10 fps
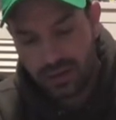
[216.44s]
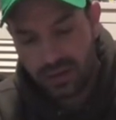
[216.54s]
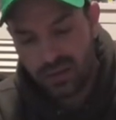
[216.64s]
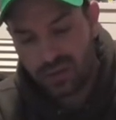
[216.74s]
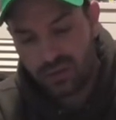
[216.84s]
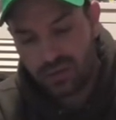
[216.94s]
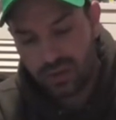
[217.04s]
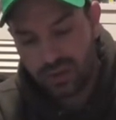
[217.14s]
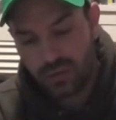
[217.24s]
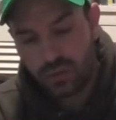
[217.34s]
And I
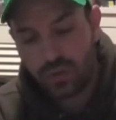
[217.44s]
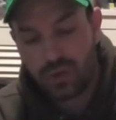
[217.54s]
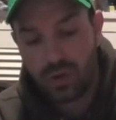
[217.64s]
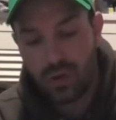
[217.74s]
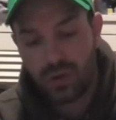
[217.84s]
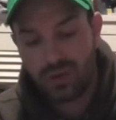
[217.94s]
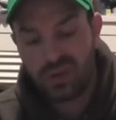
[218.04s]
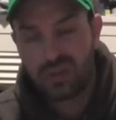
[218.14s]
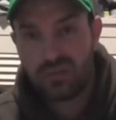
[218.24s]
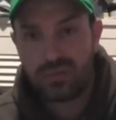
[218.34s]
saw the walnut oil, and
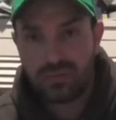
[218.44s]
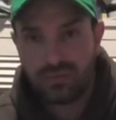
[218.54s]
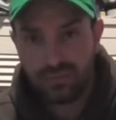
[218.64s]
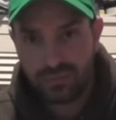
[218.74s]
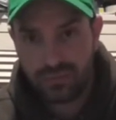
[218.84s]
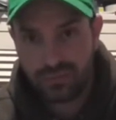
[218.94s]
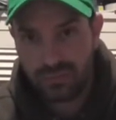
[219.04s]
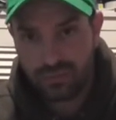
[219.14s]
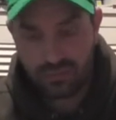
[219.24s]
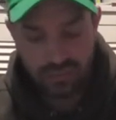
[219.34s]
I thought, well,
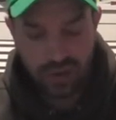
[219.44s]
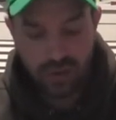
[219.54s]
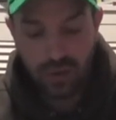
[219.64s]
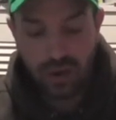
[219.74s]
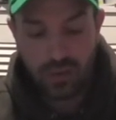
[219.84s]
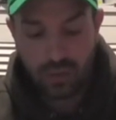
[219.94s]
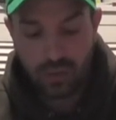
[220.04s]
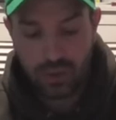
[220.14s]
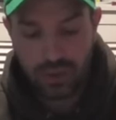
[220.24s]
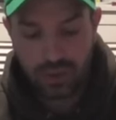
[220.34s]
I like
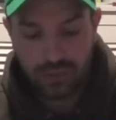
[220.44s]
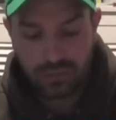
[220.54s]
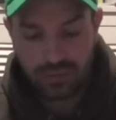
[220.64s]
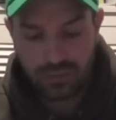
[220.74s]
walnuts.